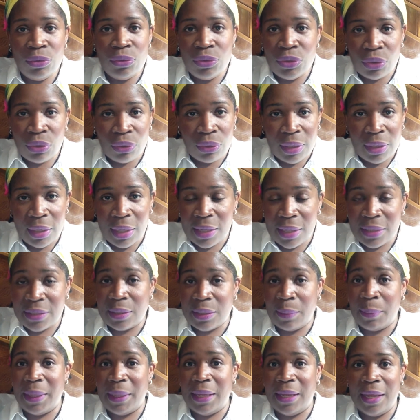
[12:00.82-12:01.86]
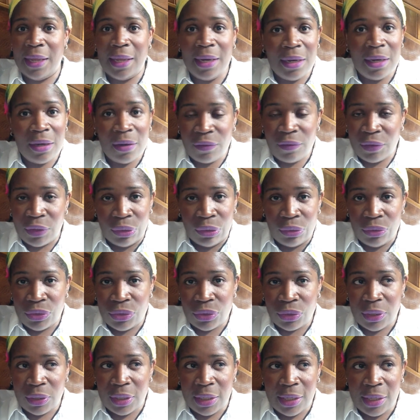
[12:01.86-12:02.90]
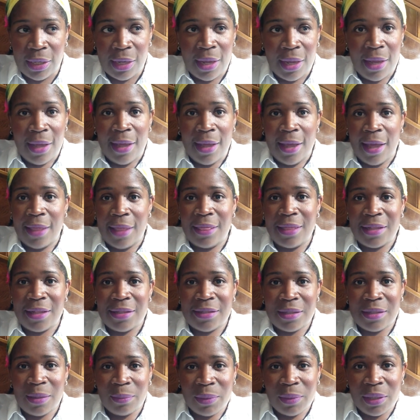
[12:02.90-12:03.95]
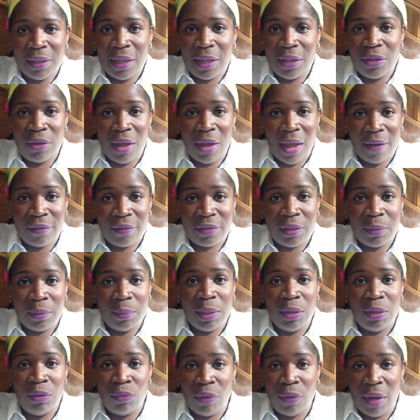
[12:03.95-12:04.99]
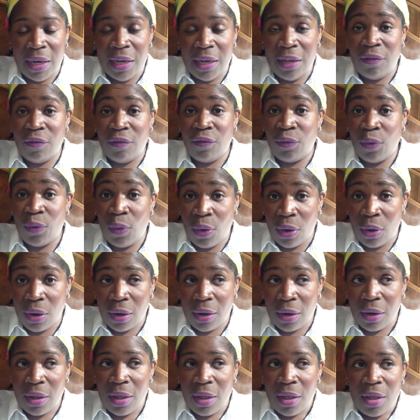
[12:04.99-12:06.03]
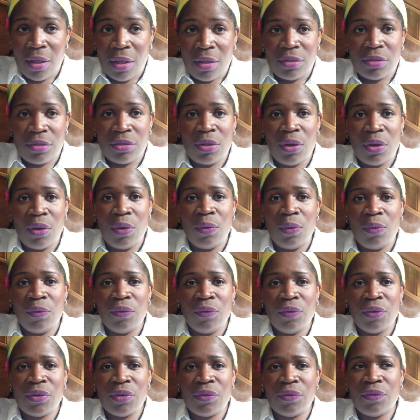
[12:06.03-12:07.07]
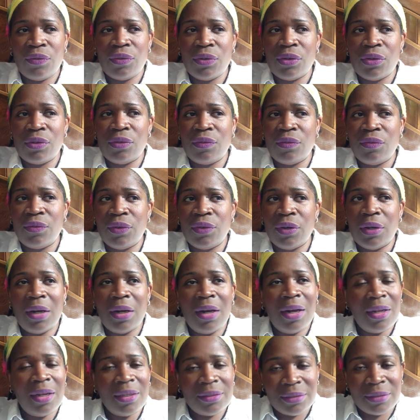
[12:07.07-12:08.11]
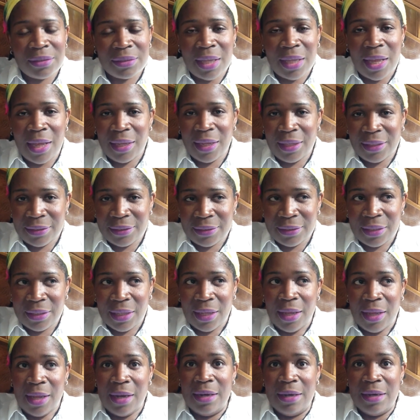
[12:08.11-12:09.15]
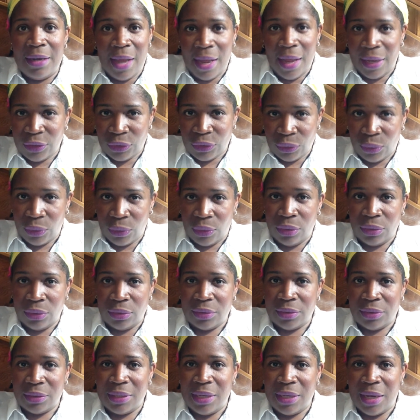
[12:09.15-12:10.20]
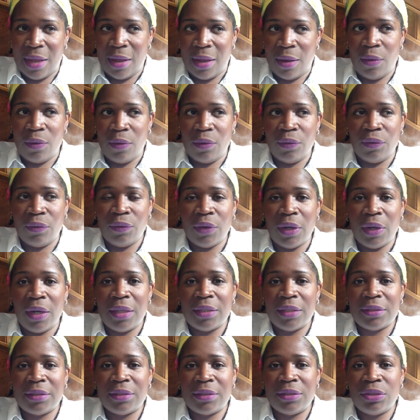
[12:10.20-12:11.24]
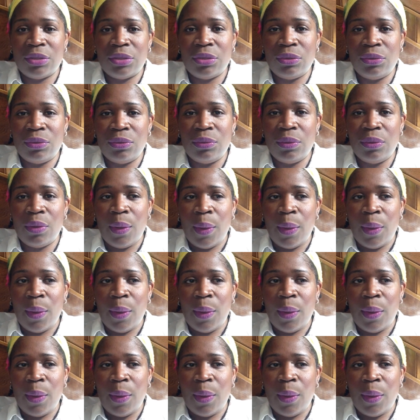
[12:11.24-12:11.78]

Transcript: journey. It's a beginning of a new journey, and that's something that you have to be ready for. So for us as naturals now, for us to